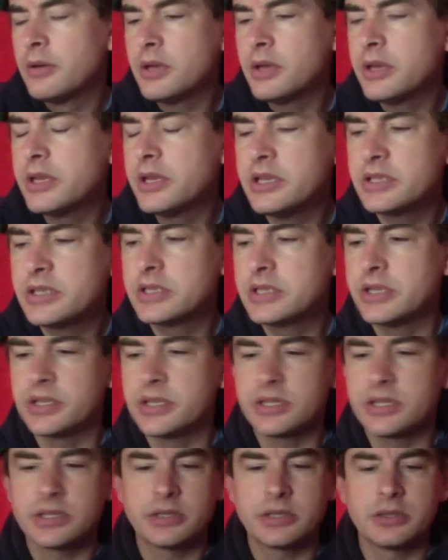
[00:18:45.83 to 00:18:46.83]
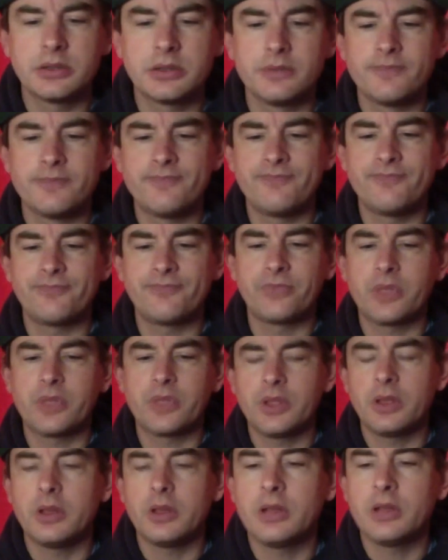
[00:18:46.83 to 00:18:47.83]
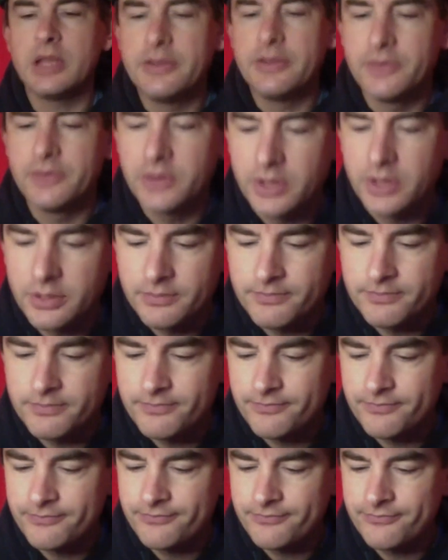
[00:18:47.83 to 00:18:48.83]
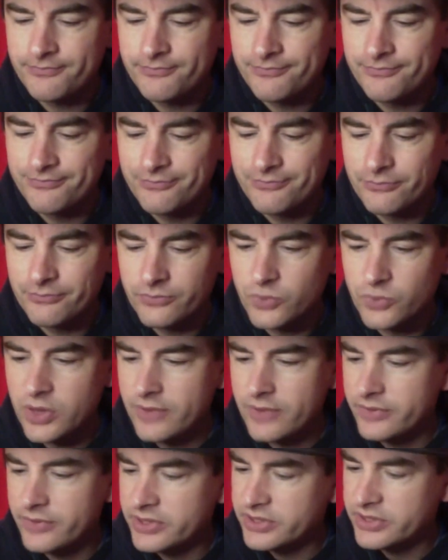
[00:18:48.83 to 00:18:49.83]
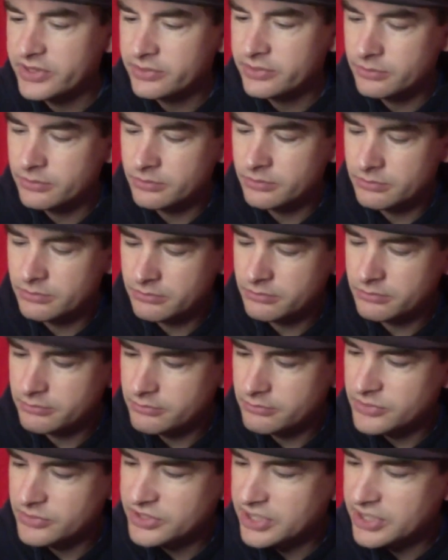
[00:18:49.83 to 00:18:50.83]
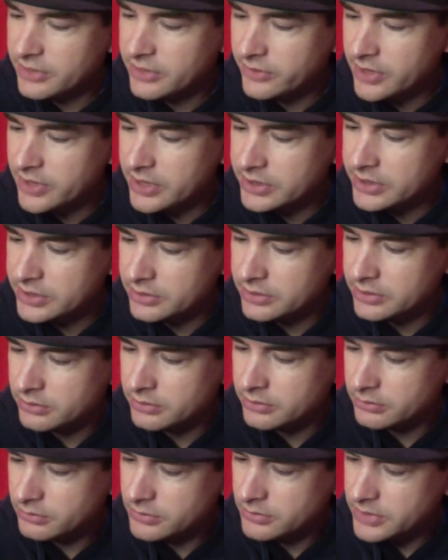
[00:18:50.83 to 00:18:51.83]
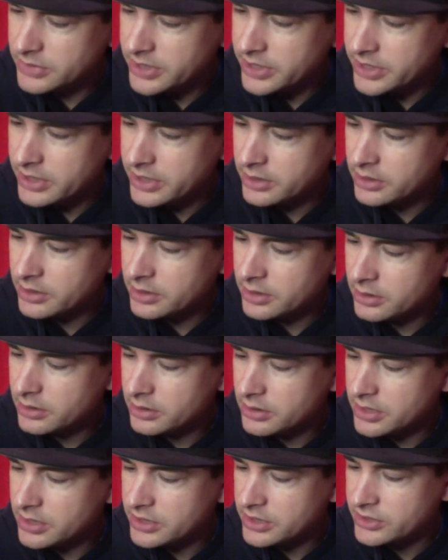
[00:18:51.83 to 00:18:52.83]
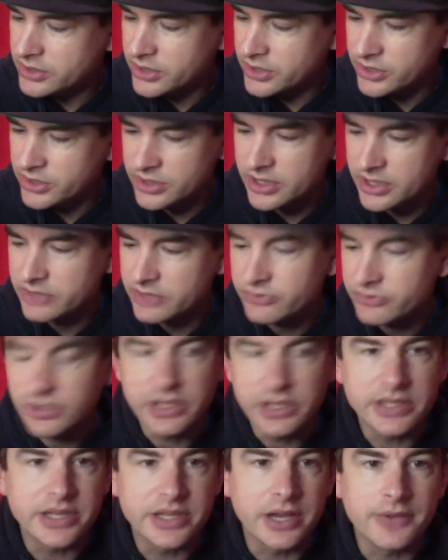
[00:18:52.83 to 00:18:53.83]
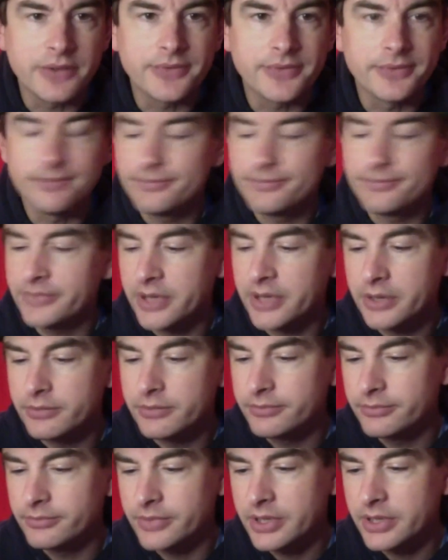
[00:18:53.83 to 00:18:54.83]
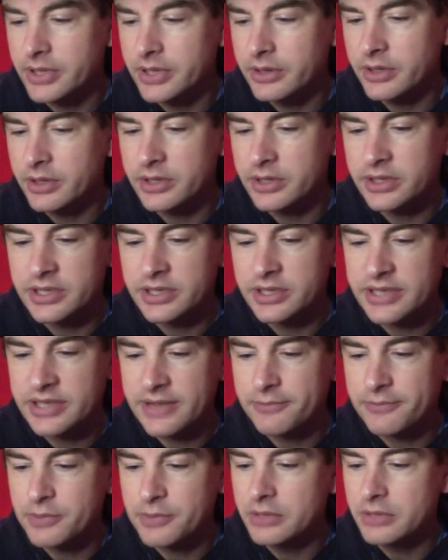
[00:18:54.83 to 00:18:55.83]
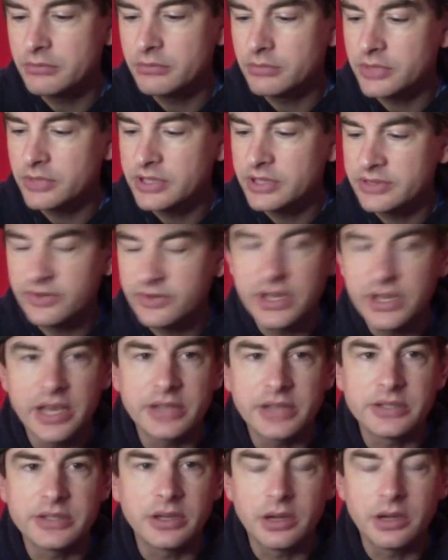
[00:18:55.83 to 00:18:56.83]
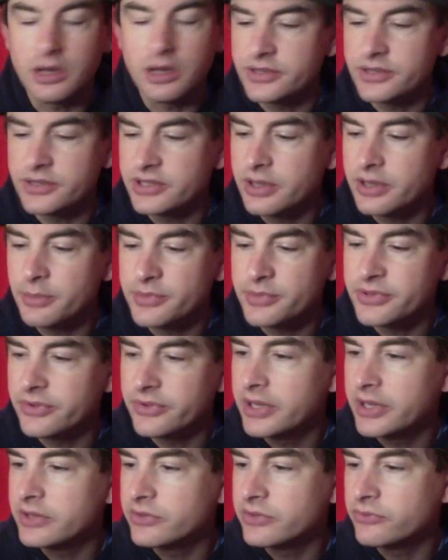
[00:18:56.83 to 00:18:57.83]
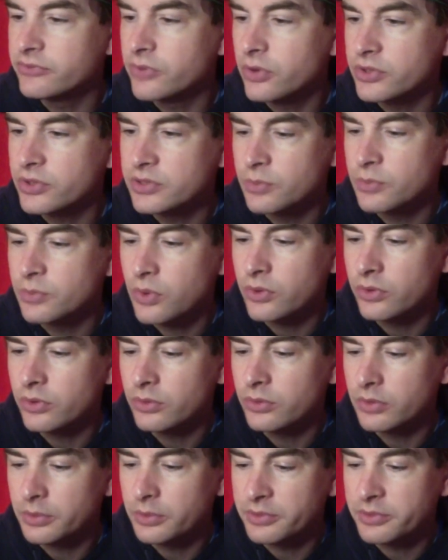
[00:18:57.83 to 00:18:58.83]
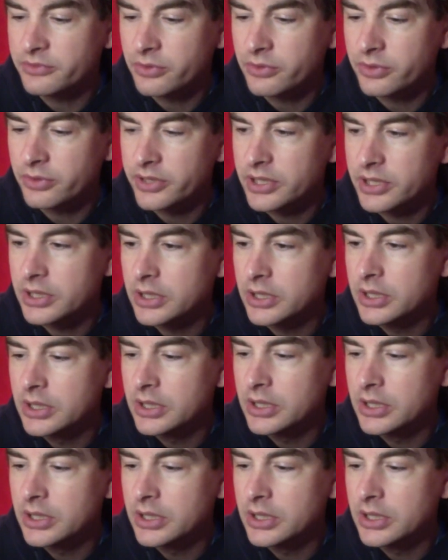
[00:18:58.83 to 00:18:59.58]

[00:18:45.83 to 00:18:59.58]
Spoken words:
These just, even whatever this material is, it just is really tough. You know, these have kicked and glanced stumps and things and rocks and whatnot while I've been riding.